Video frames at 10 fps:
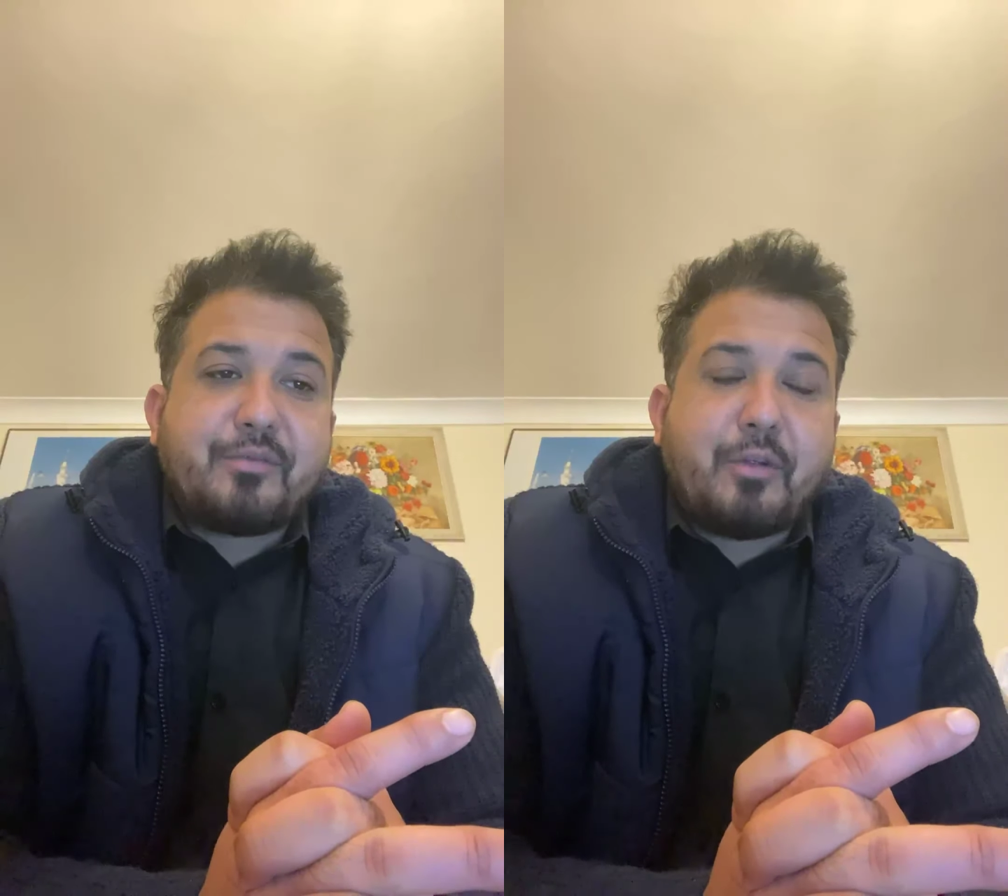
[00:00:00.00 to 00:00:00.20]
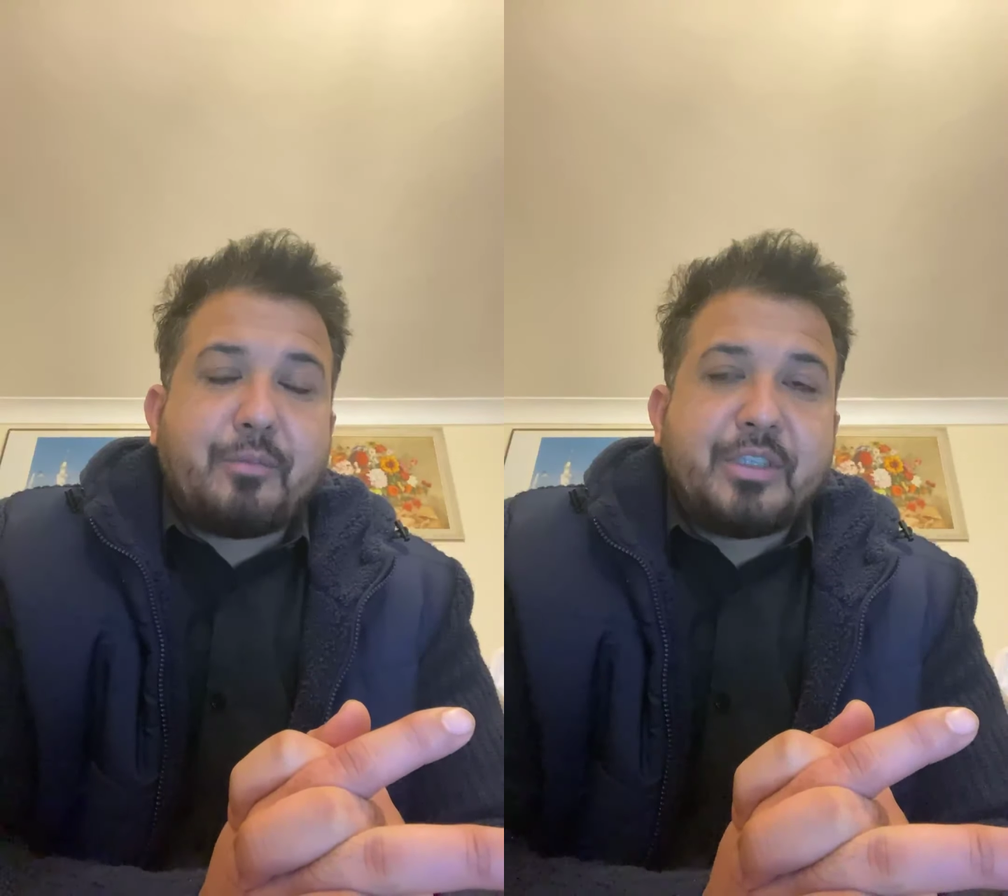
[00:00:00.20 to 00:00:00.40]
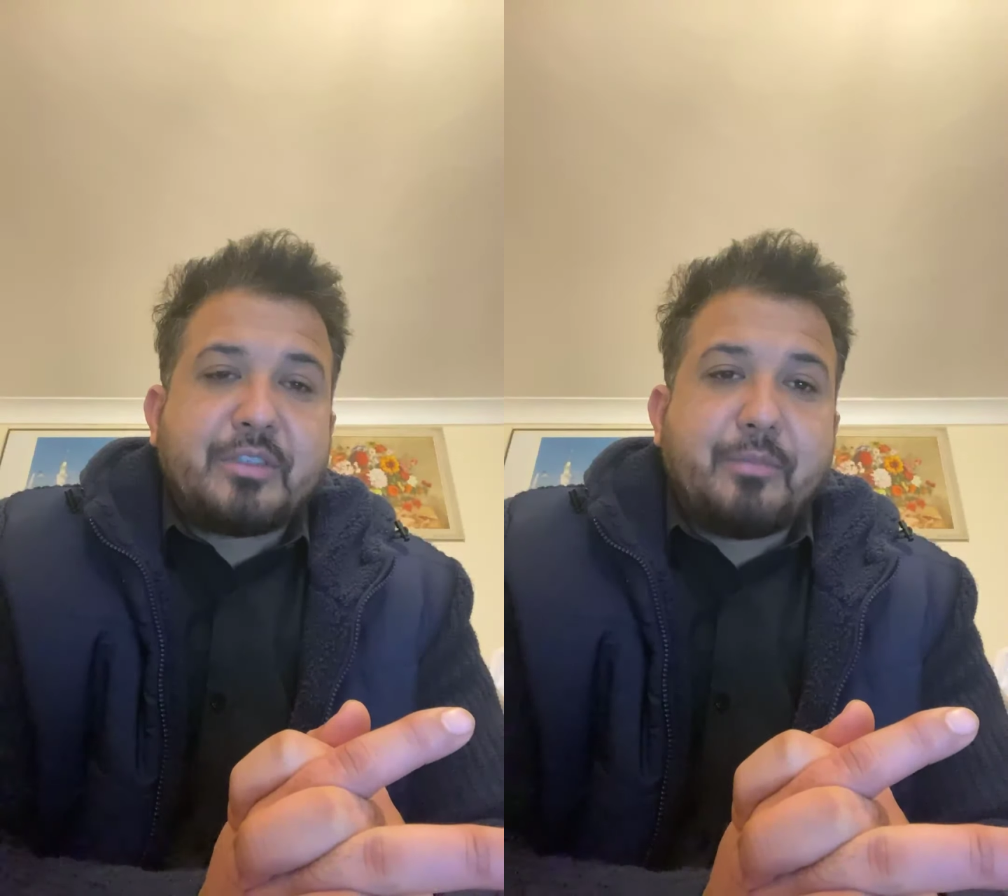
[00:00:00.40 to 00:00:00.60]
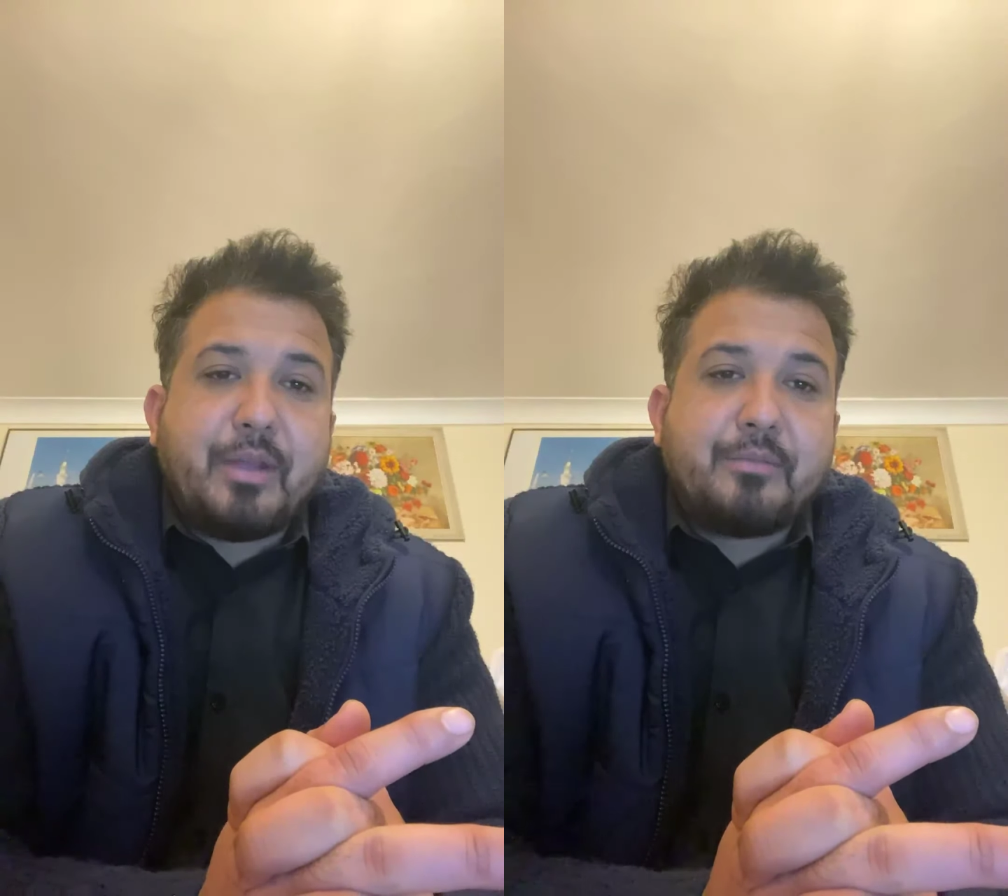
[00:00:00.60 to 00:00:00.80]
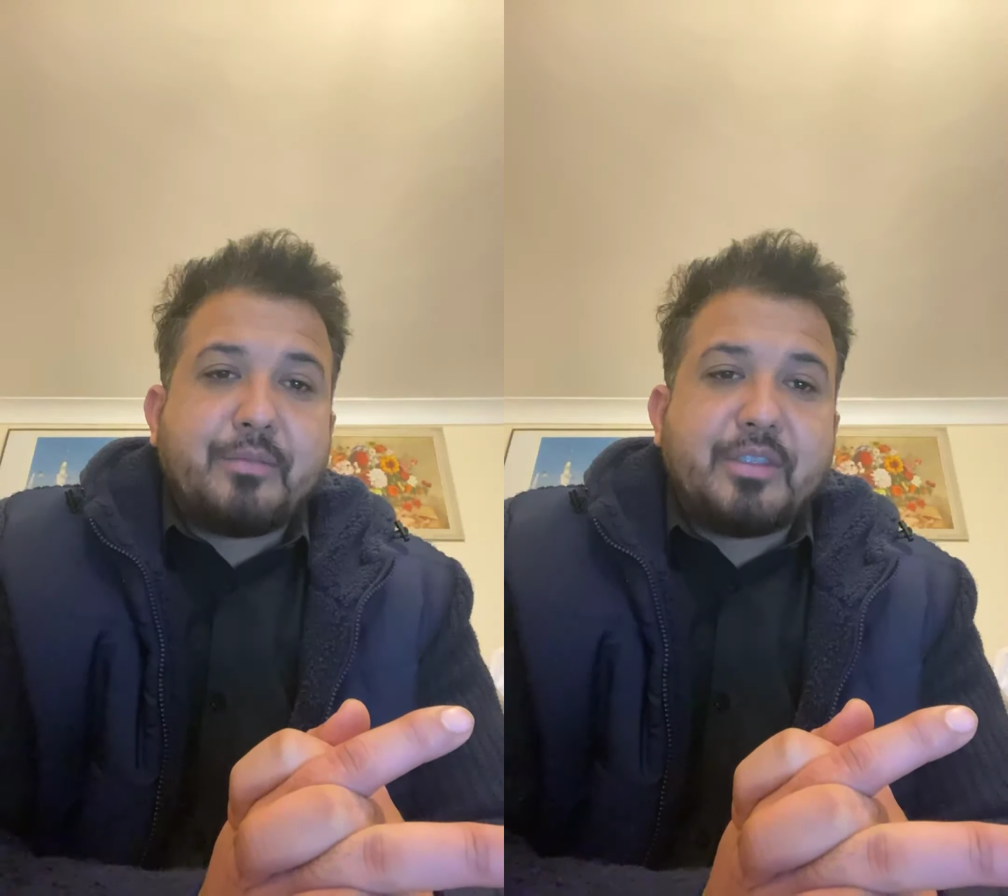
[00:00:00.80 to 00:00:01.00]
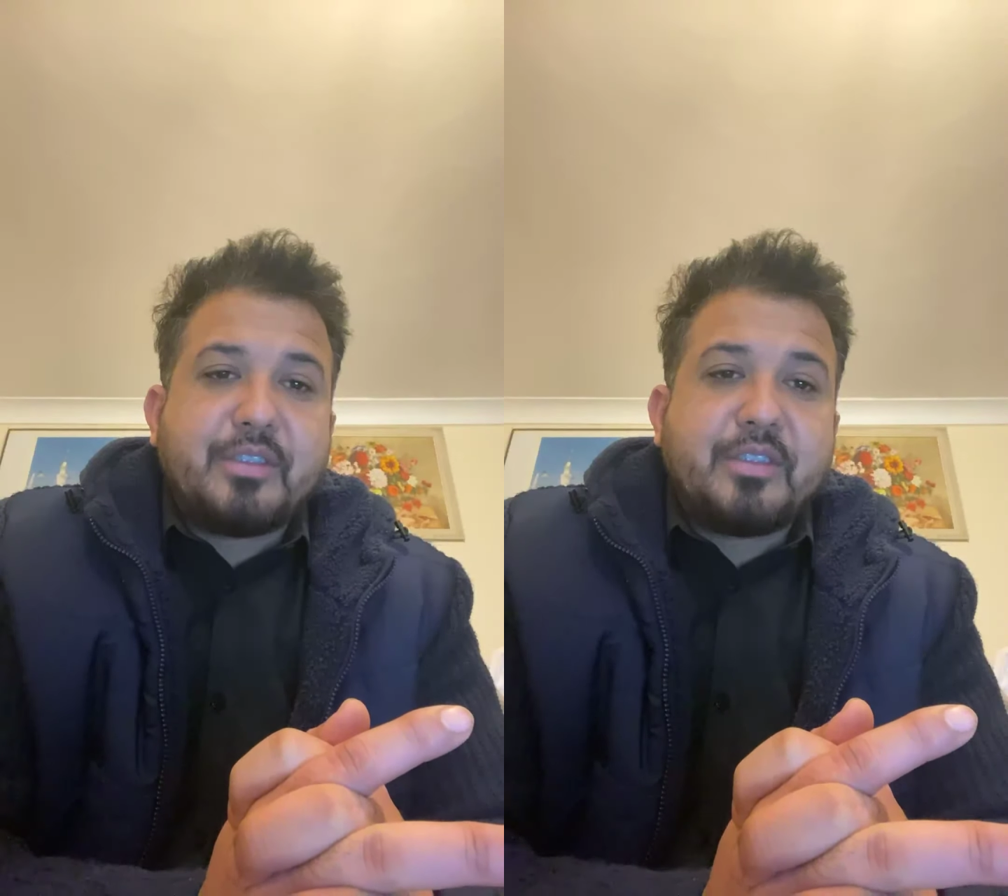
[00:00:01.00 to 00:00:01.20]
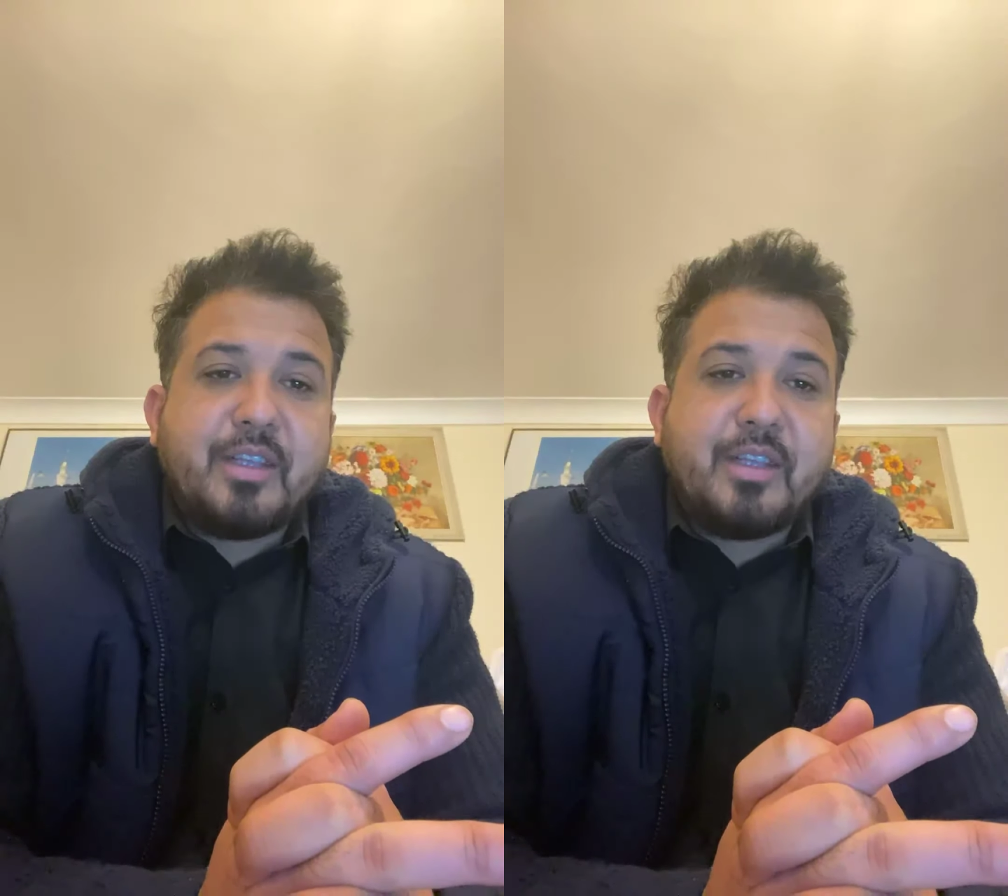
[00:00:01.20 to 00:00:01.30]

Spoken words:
from its members,